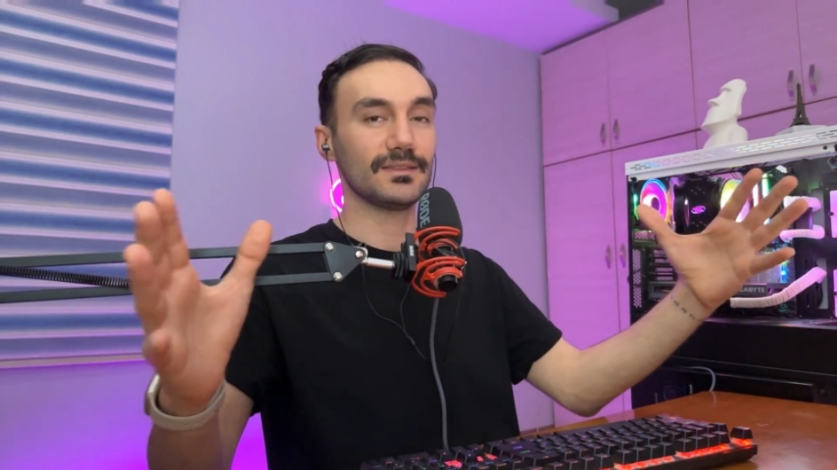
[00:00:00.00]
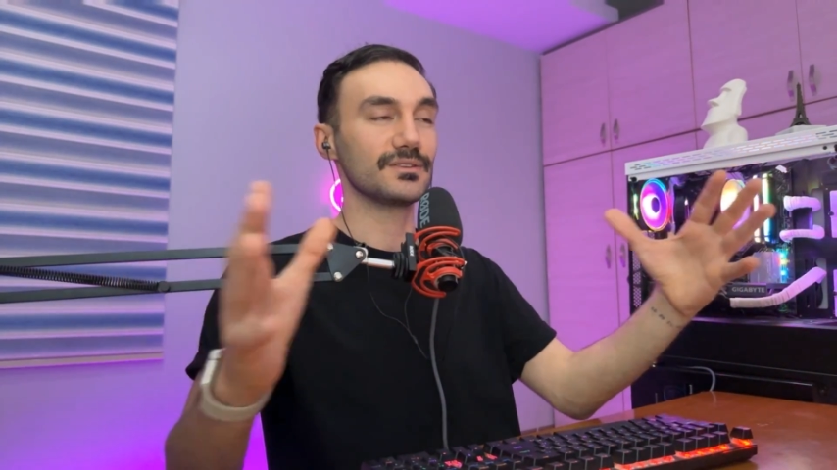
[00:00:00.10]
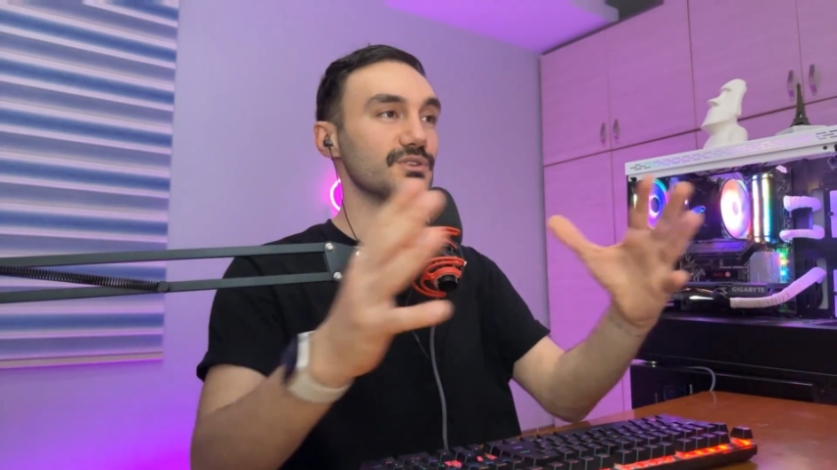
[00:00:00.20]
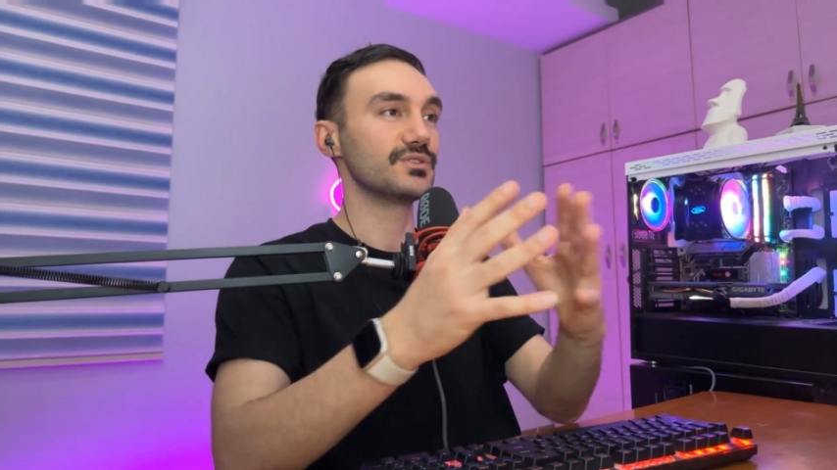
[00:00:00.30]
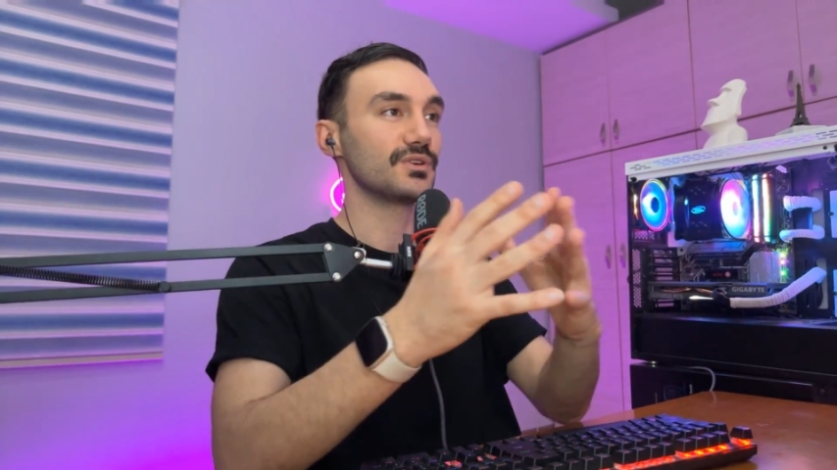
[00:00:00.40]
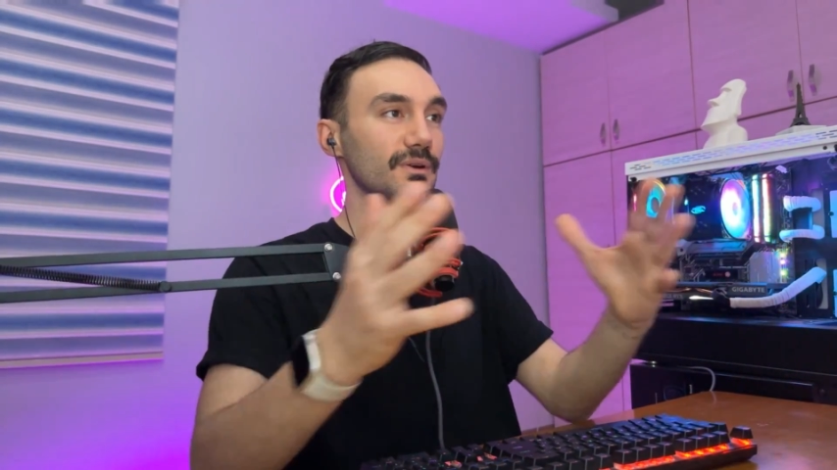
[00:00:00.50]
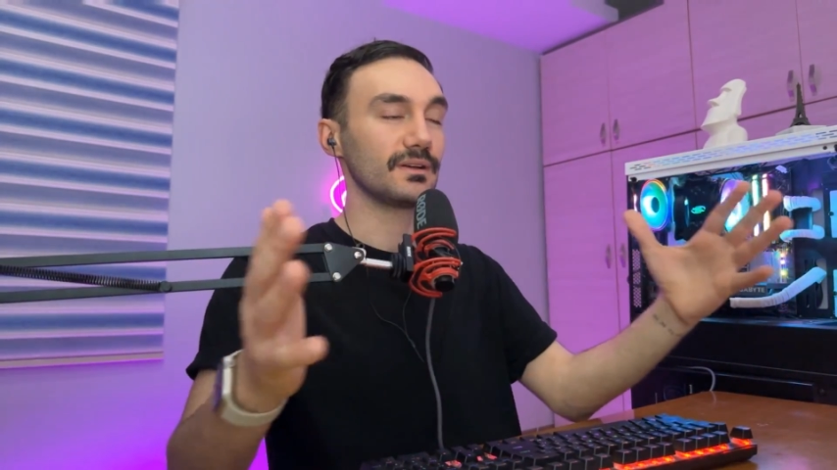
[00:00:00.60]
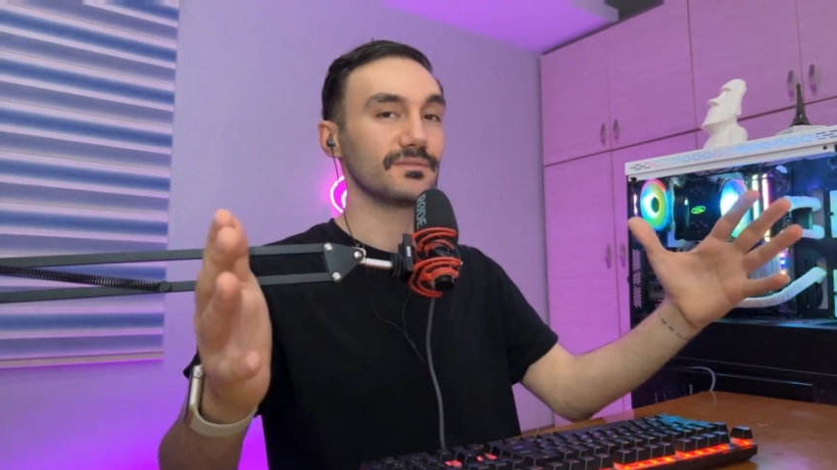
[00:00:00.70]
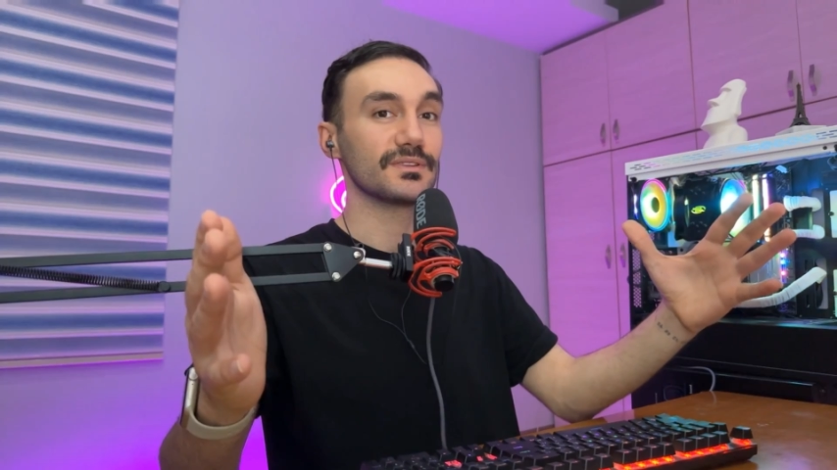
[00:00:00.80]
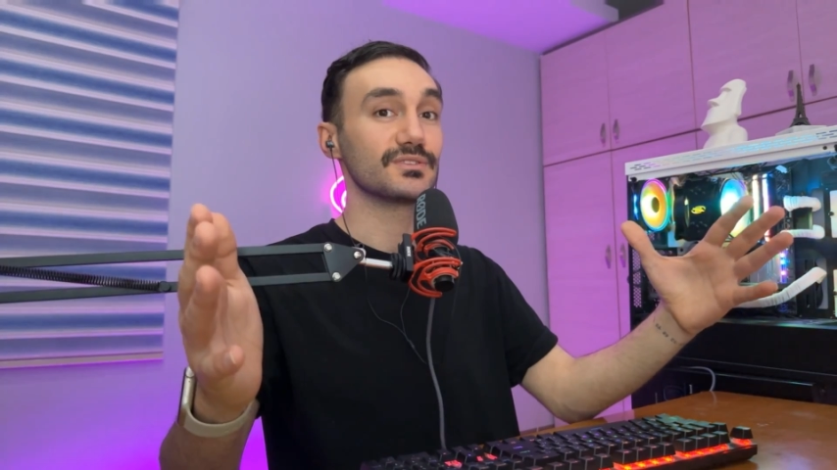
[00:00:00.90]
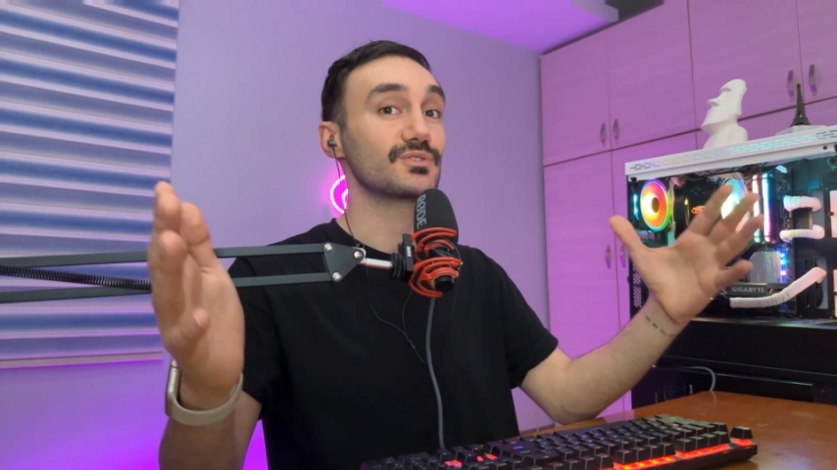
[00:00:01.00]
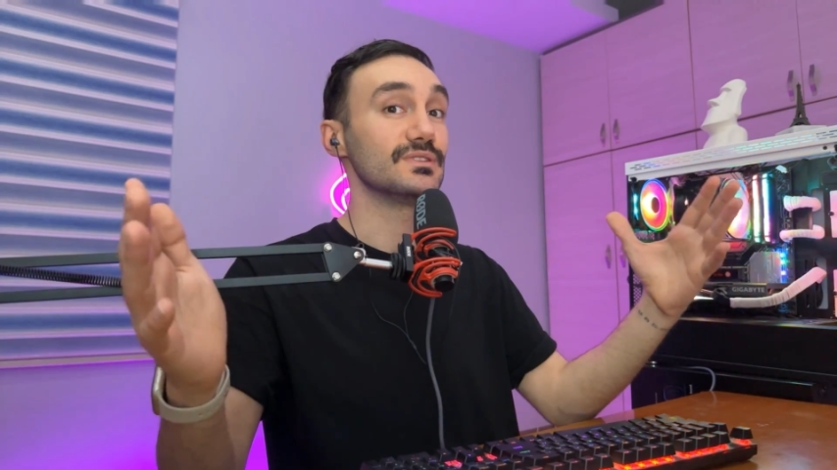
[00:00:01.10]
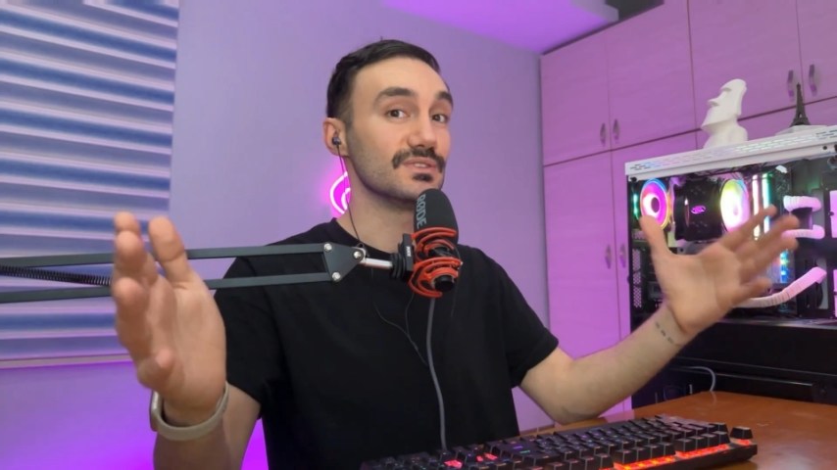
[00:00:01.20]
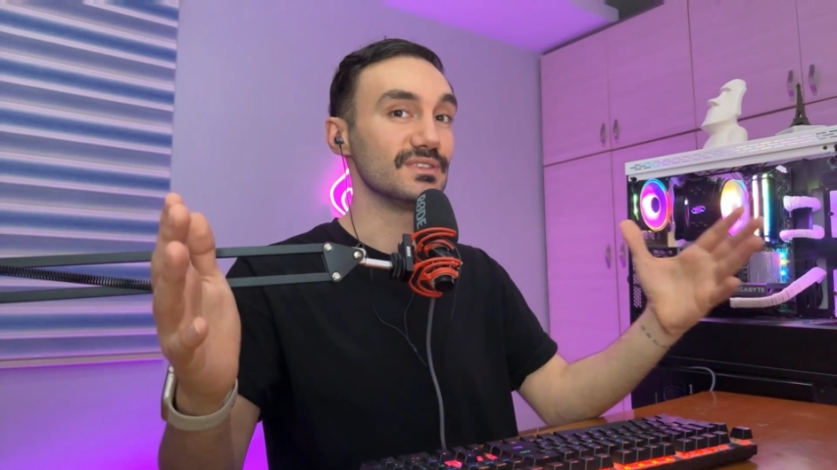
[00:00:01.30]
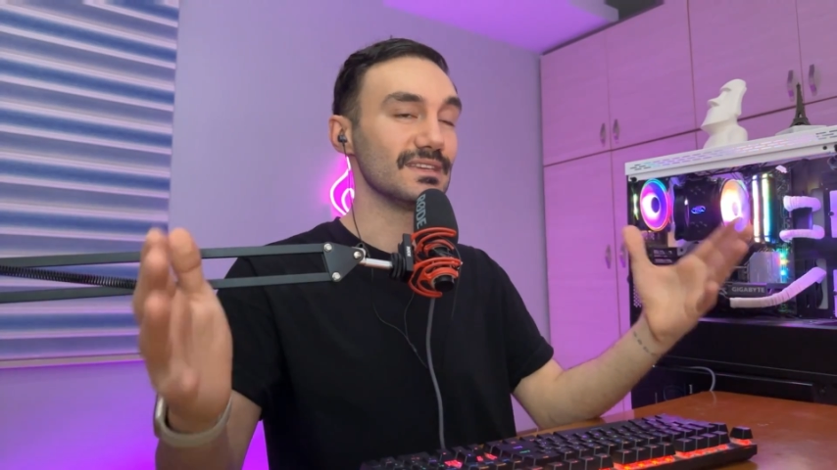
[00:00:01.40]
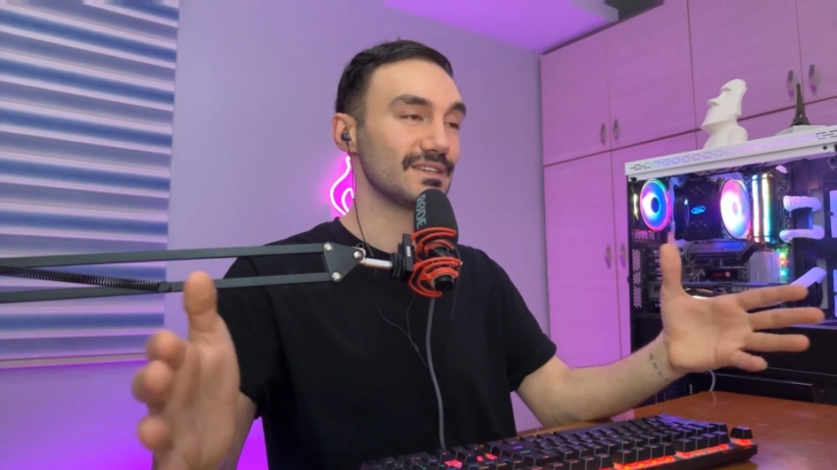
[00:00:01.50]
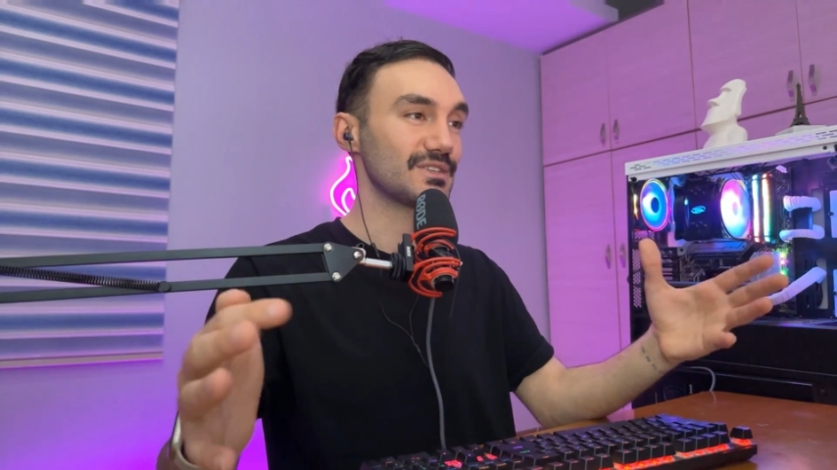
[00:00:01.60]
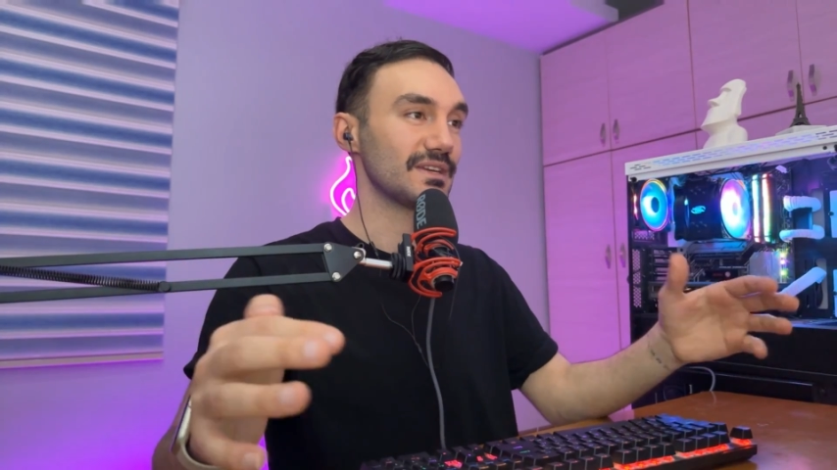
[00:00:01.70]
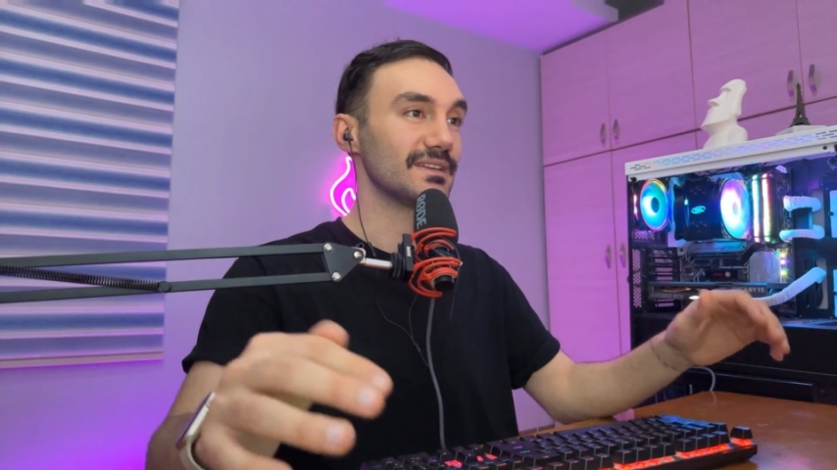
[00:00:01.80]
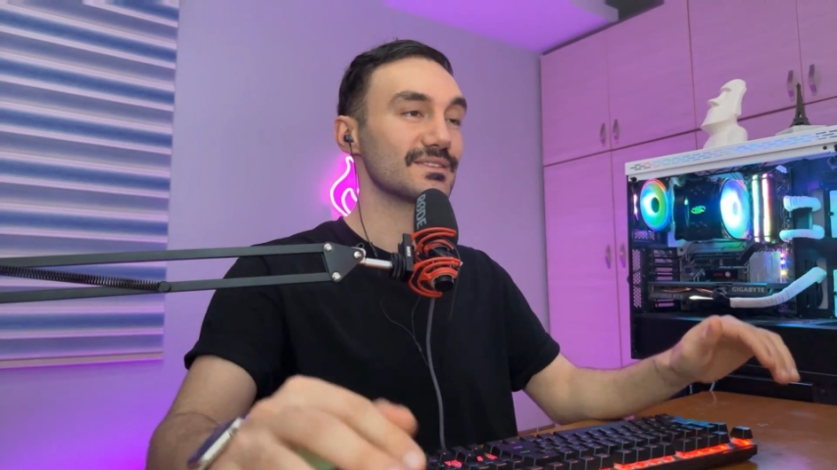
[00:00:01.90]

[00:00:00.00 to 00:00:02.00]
tutorial of the transition.